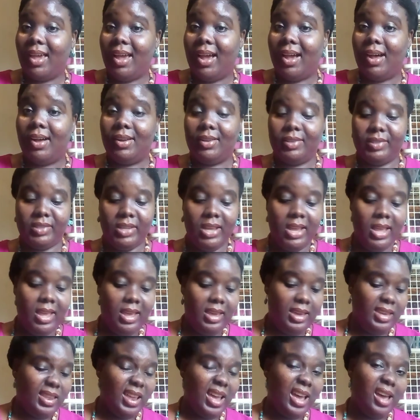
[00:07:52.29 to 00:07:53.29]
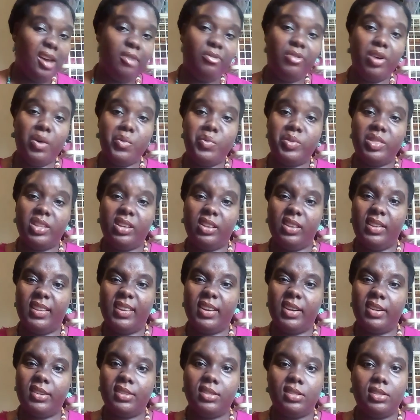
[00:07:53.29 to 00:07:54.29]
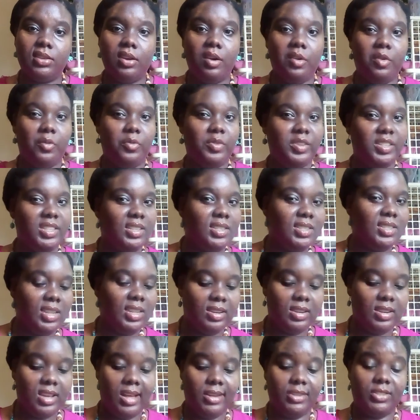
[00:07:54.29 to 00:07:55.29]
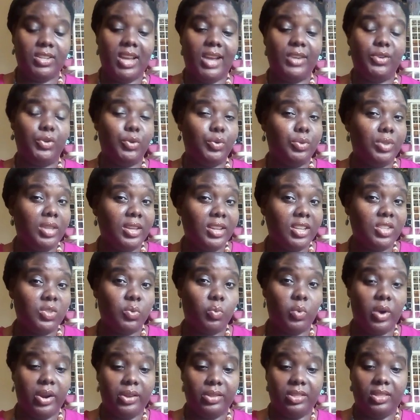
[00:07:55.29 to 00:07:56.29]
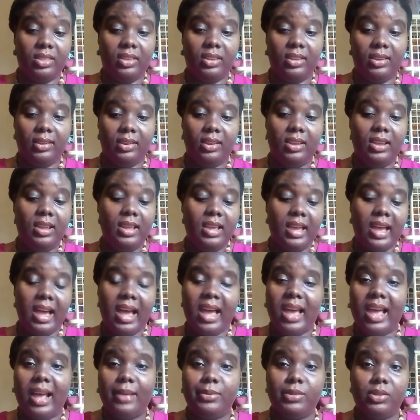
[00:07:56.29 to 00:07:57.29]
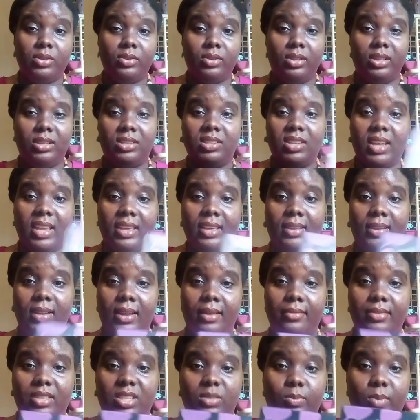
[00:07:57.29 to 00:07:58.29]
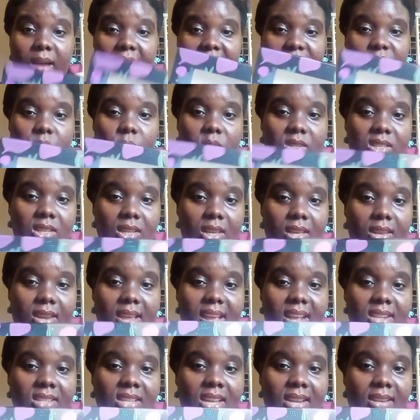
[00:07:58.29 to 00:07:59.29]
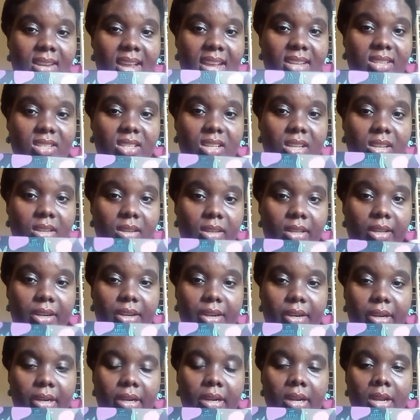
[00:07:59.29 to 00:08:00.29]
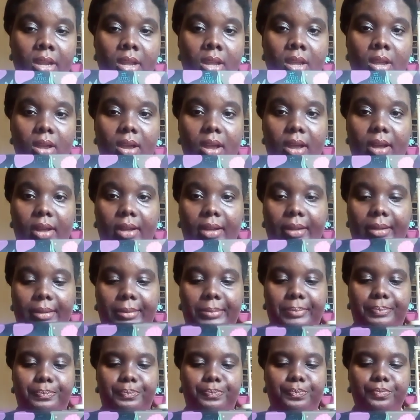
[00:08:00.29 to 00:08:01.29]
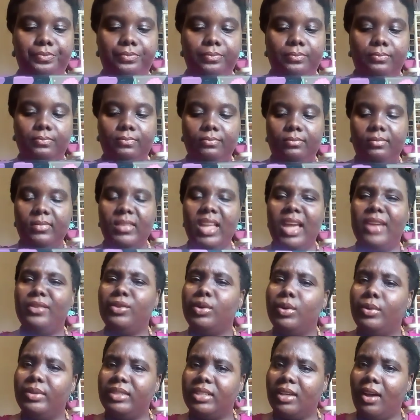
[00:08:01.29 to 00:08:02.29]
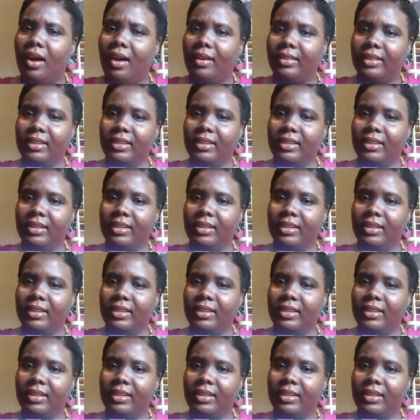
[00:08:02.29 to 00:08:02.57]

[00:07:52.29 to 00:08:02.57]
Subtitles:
and I have fun with the glitter. So for $16, I do think it's worth it. I absolutely stake and love this box. Once again, it has that nice clear, I don't know what to call this,